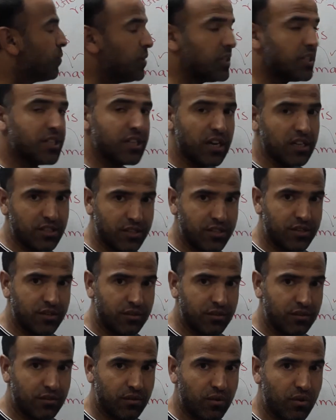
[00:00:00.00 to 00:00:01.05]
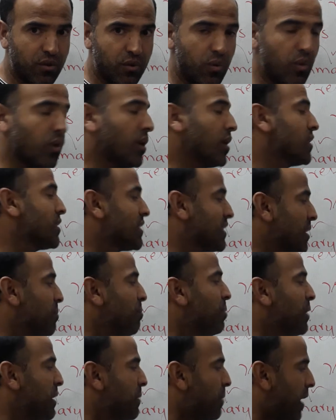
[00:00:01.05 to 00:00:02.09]
be judged, okay,
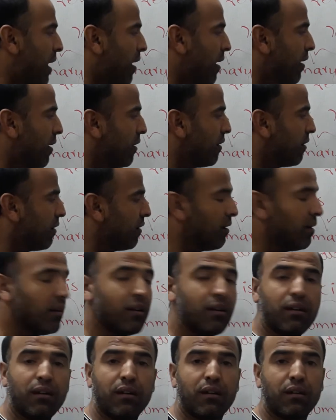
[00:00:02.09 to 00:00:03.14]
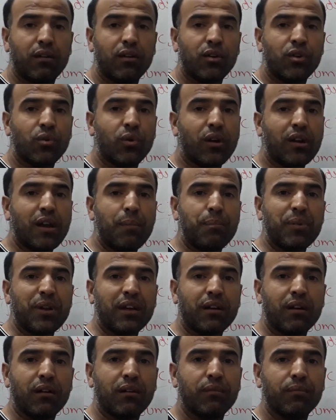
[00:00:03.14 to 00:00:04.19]
simply by your
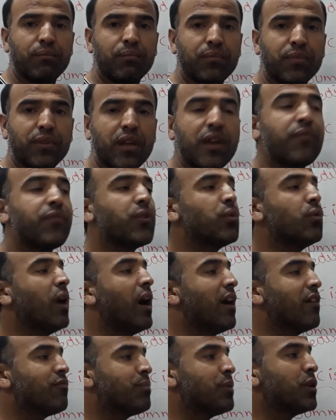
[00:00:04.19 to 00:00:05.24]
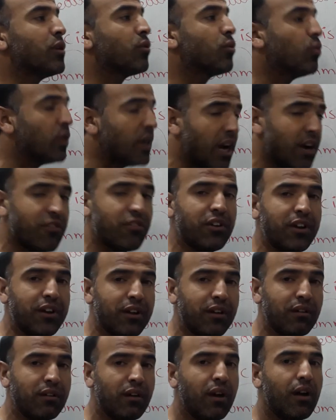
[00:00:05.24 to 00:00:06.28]
replica. If you have been good at
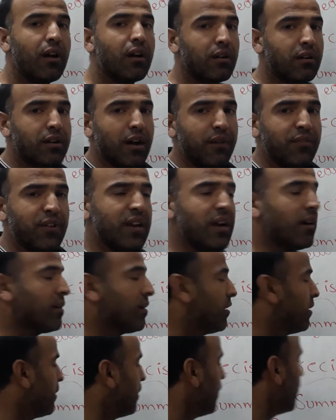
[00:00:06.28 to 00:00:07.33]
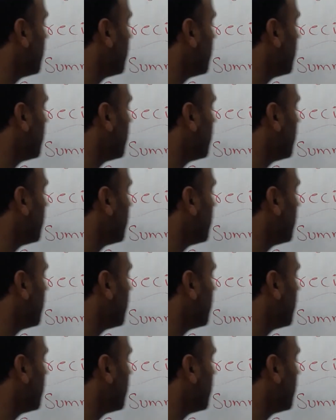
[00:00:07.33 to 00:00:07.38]
reading, definitely